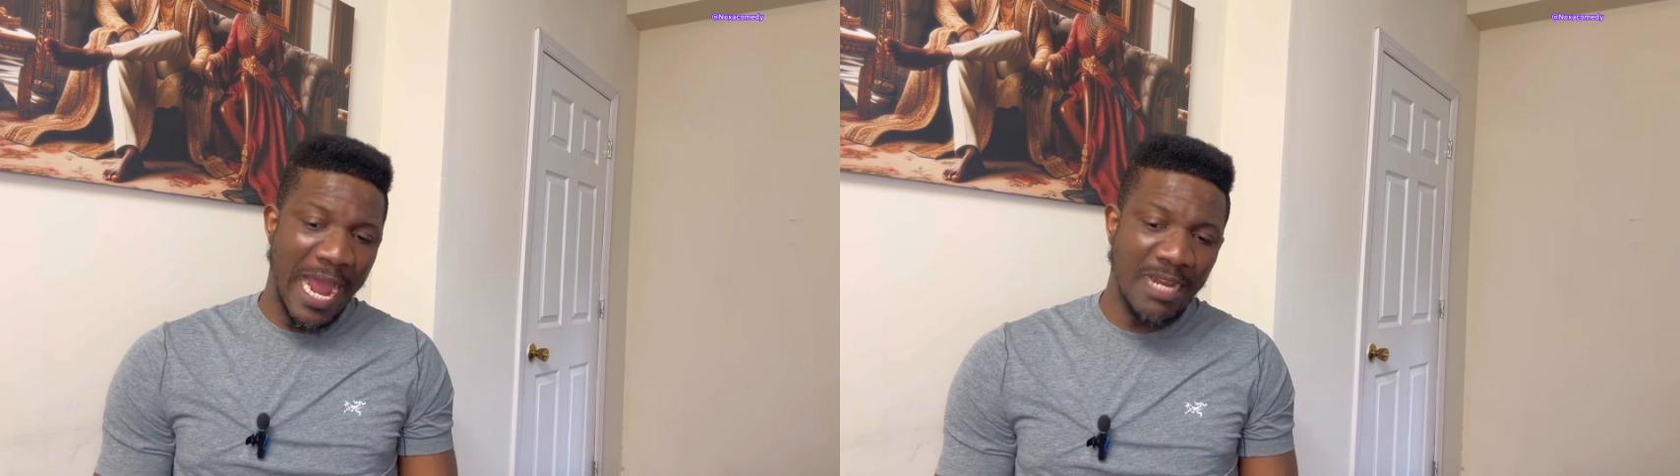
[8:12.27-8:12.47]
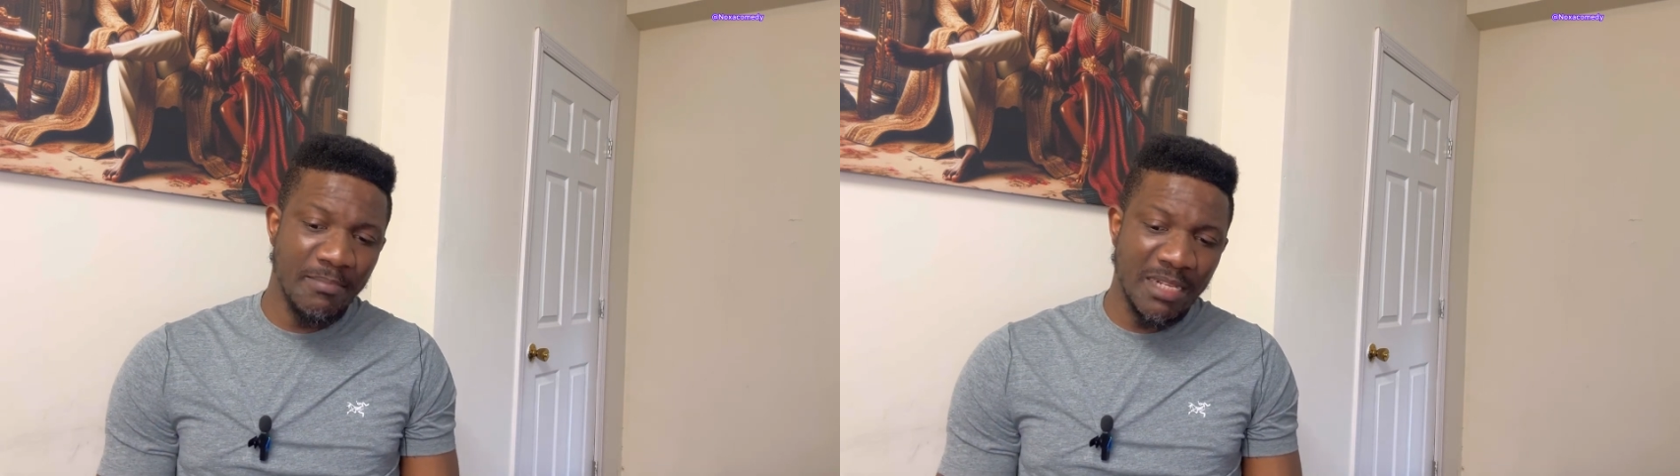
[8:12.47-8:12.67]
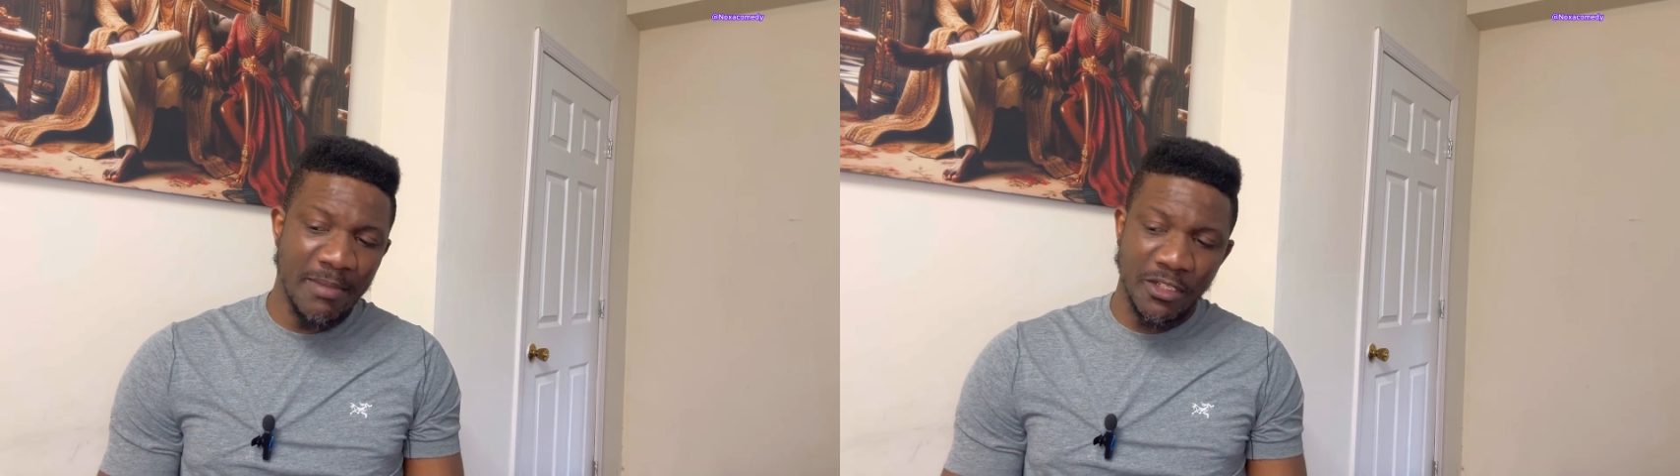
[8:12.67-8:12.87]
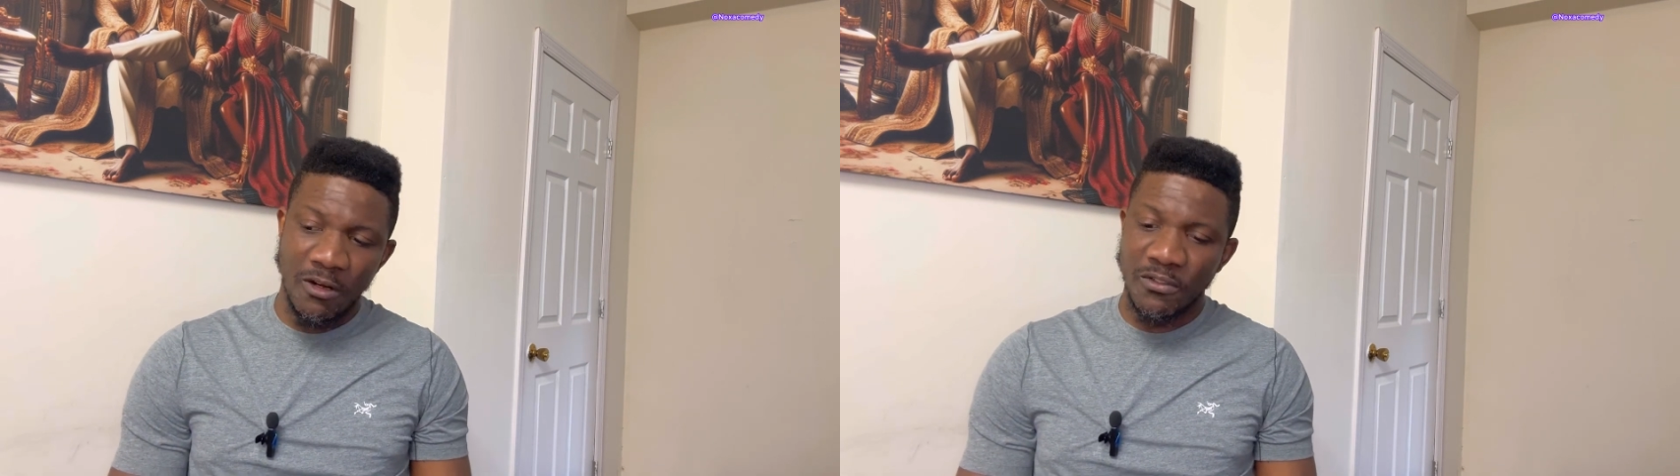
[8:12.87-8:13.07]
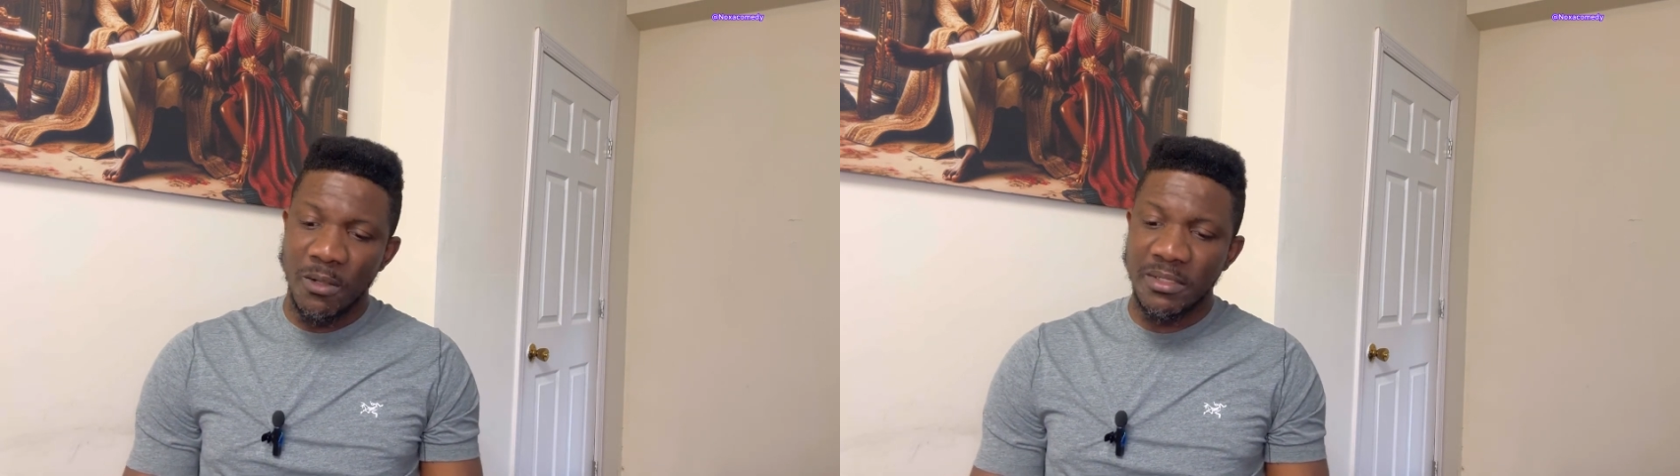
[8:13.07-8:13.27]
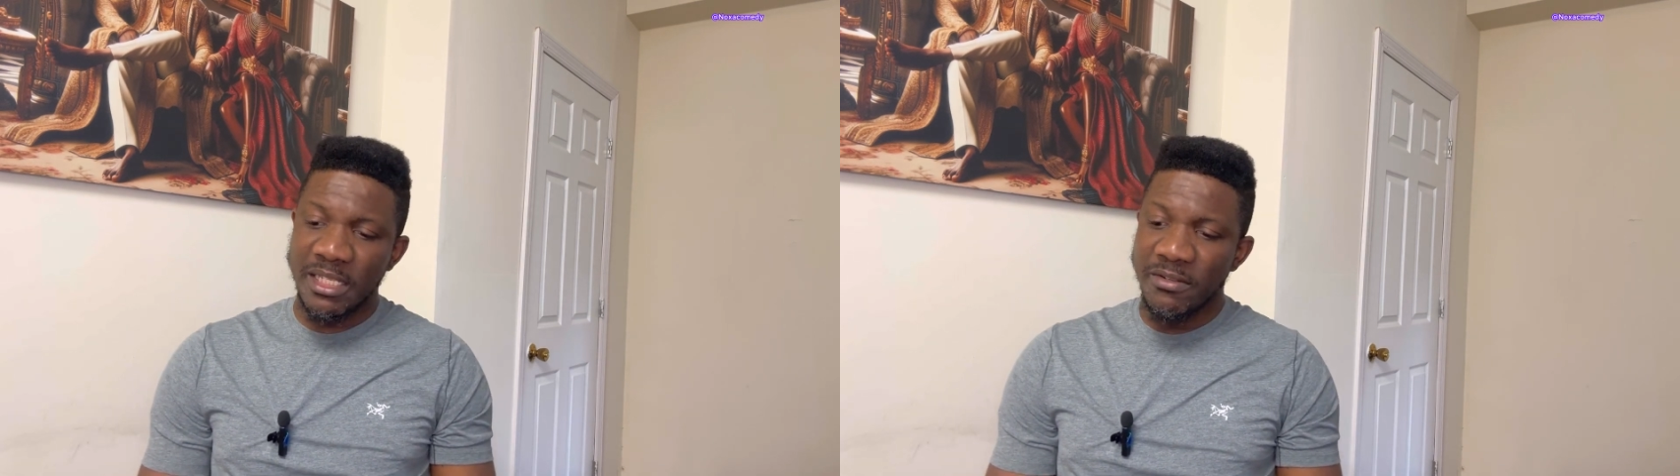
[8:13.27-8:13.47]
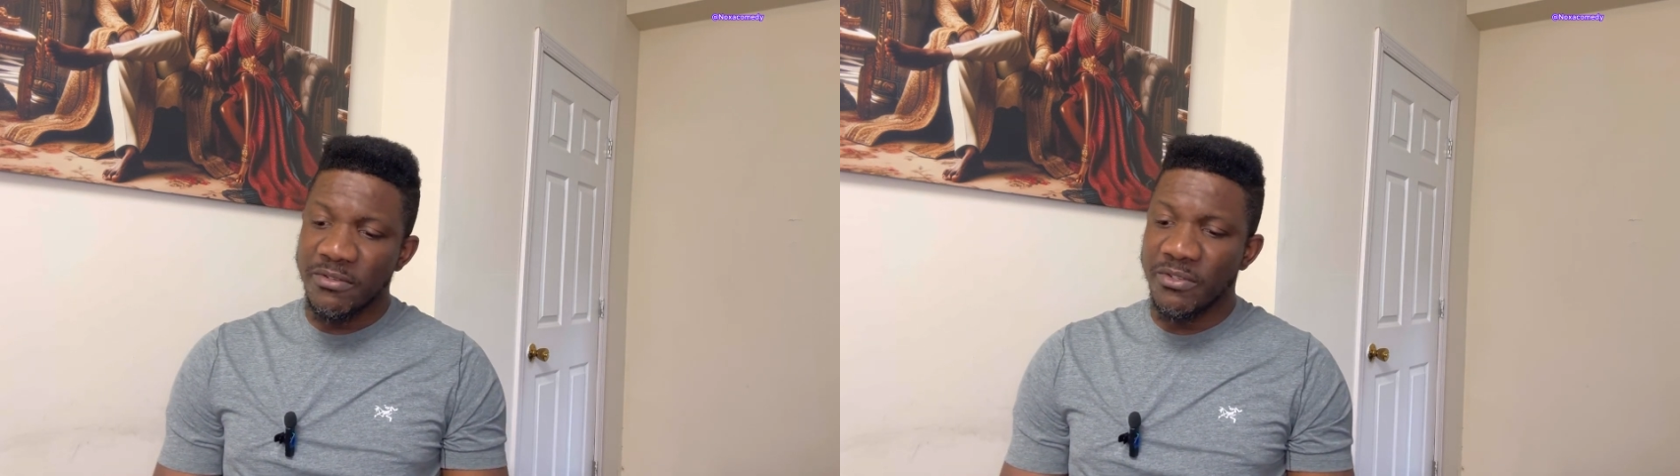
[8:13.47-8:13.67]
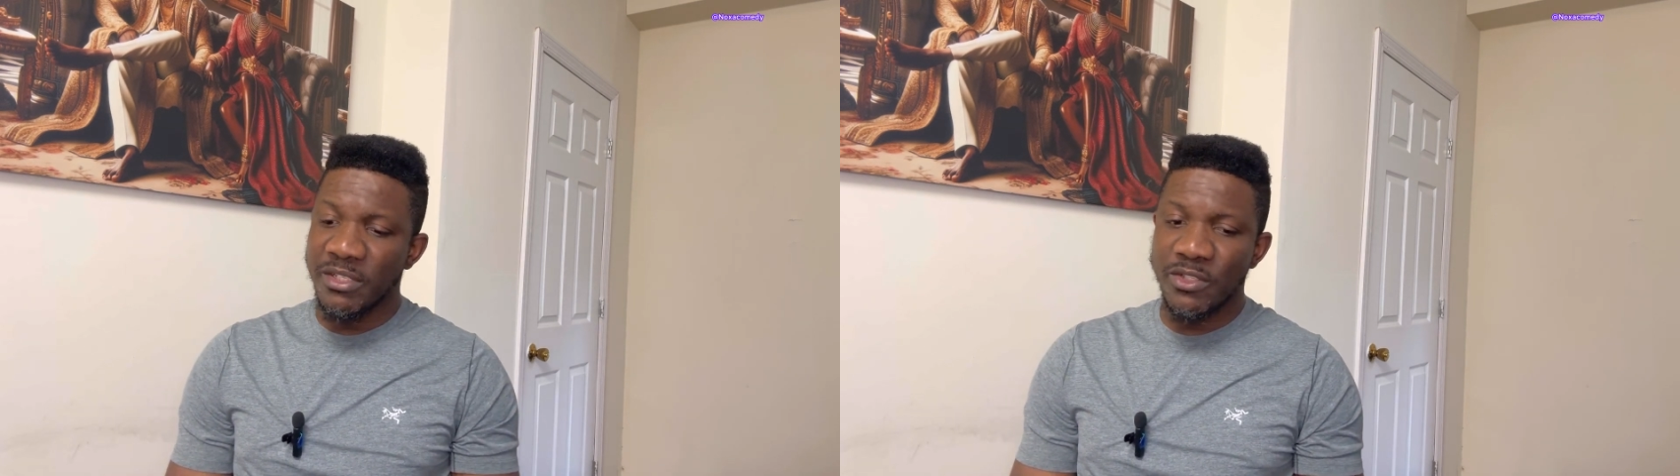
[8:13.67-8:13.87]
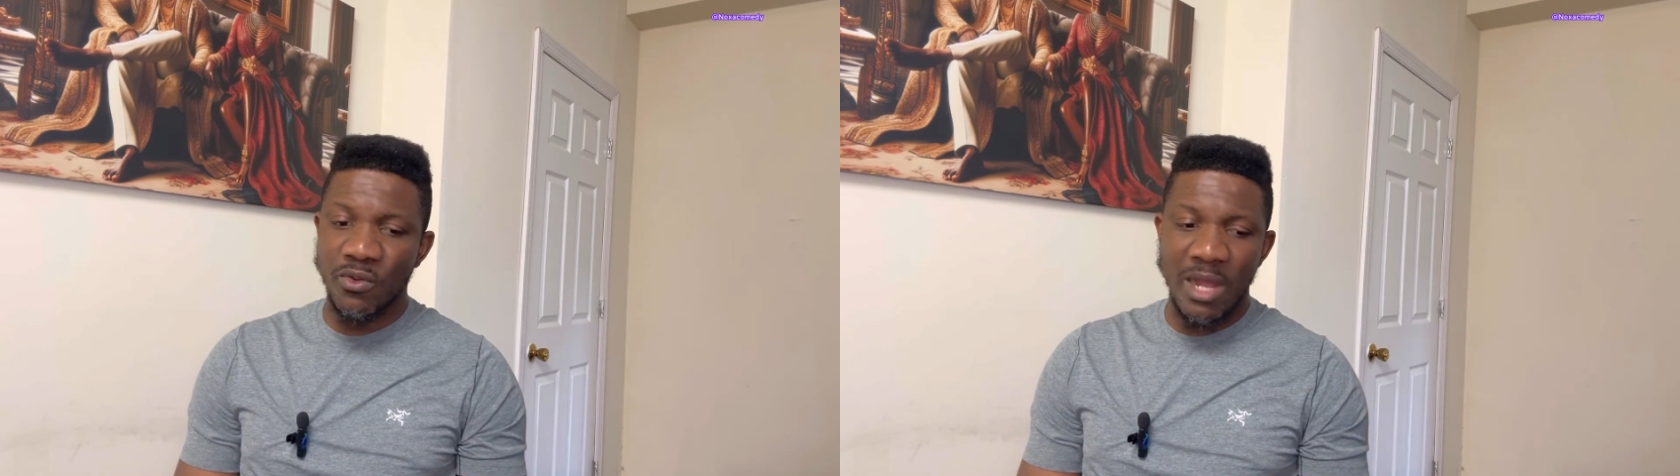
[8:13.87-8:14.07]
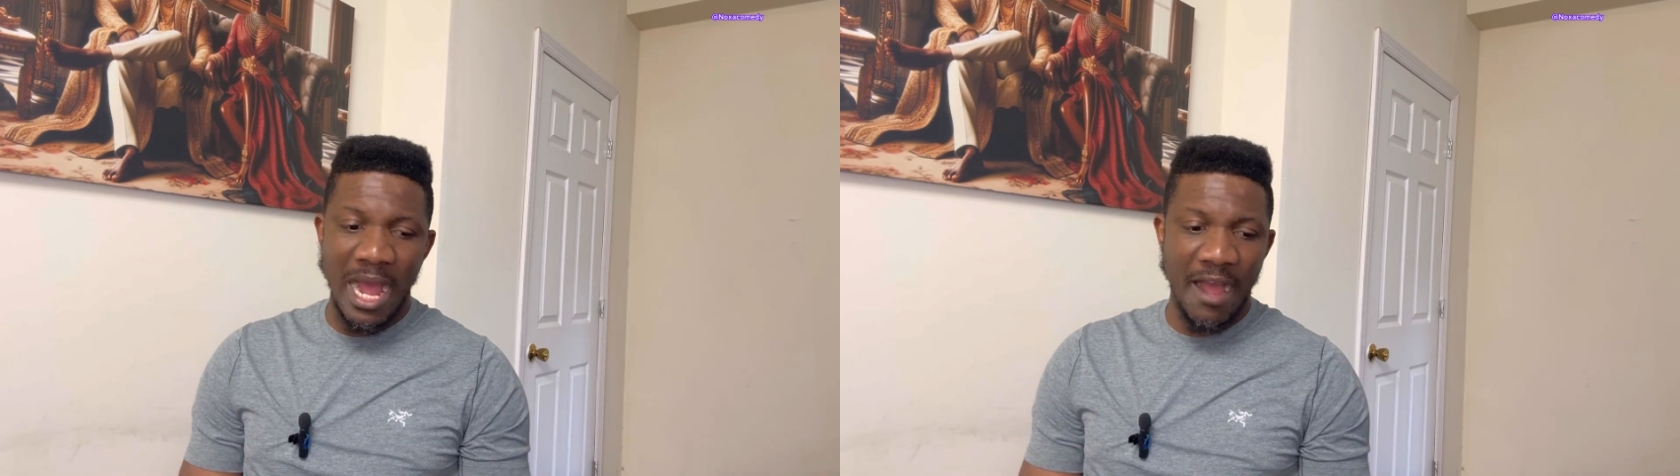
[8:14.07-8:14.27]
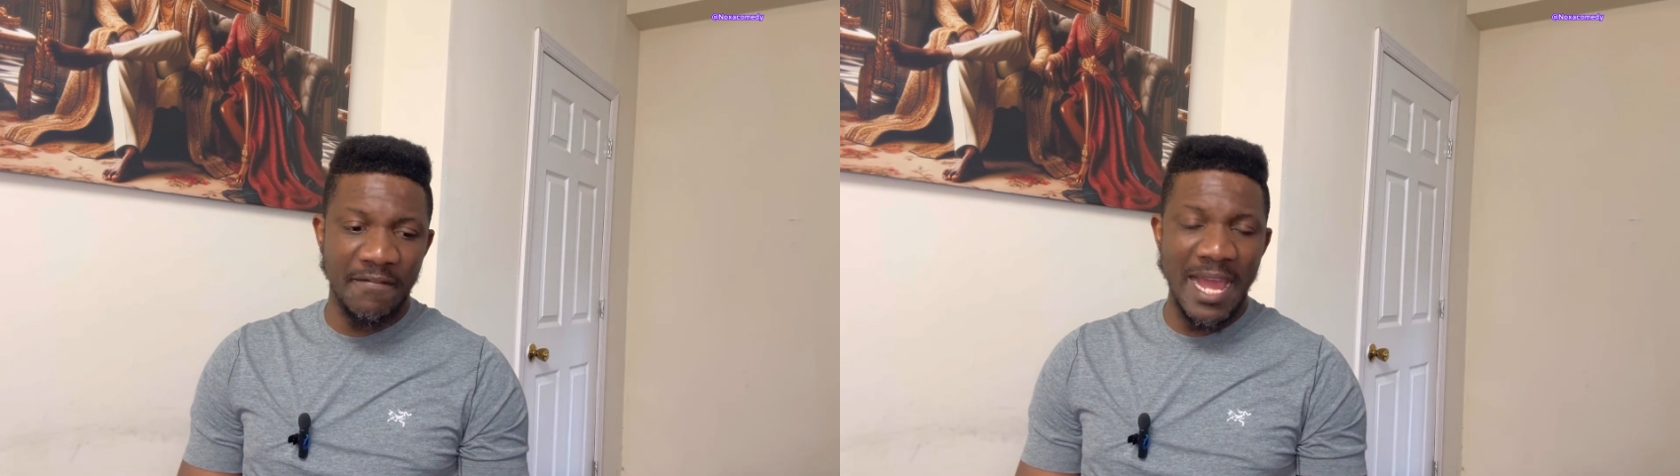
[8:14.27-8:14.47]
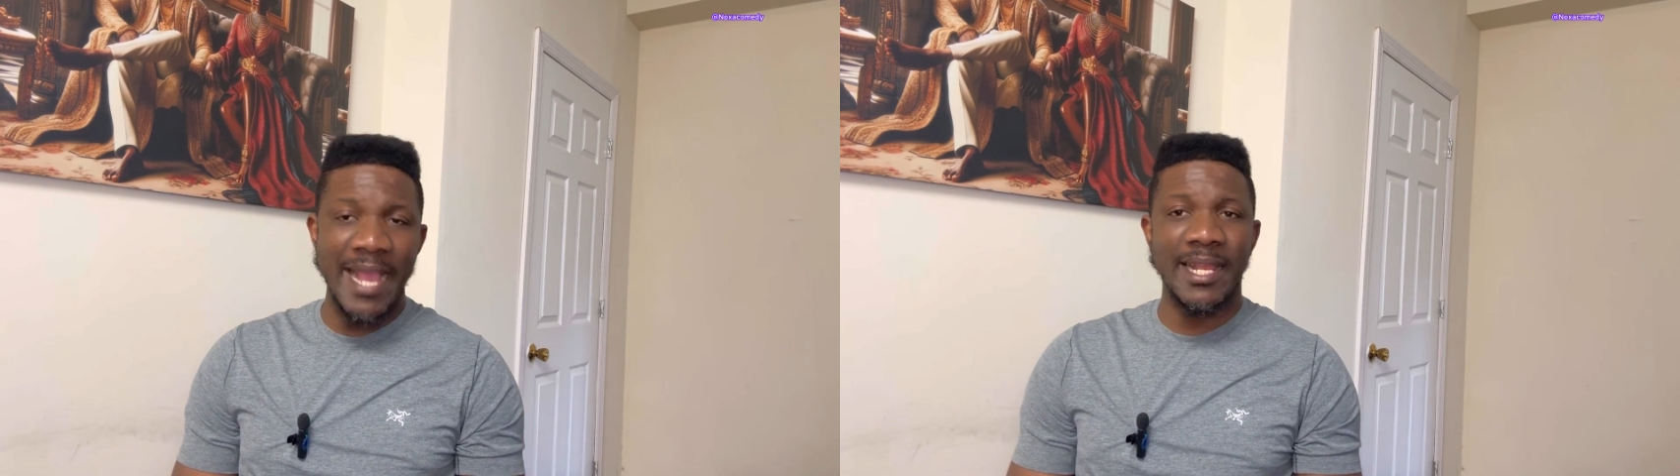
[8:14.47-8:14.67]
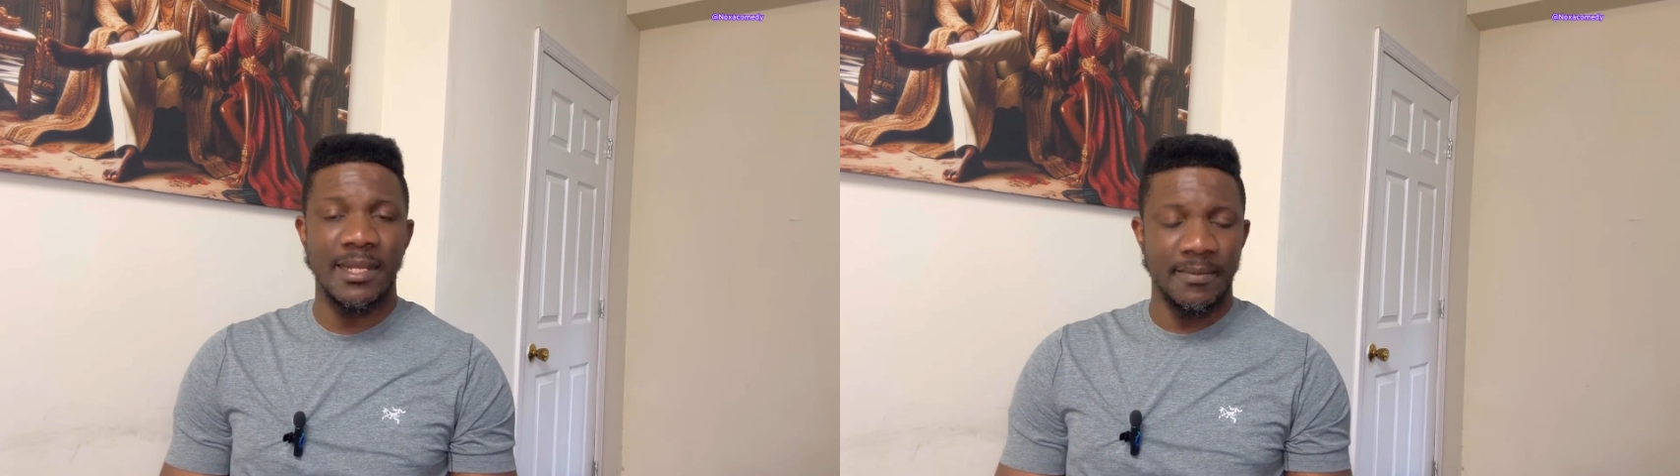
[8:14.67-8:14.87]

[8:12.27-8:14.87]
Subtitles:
I had made mention of some skills you need to have, like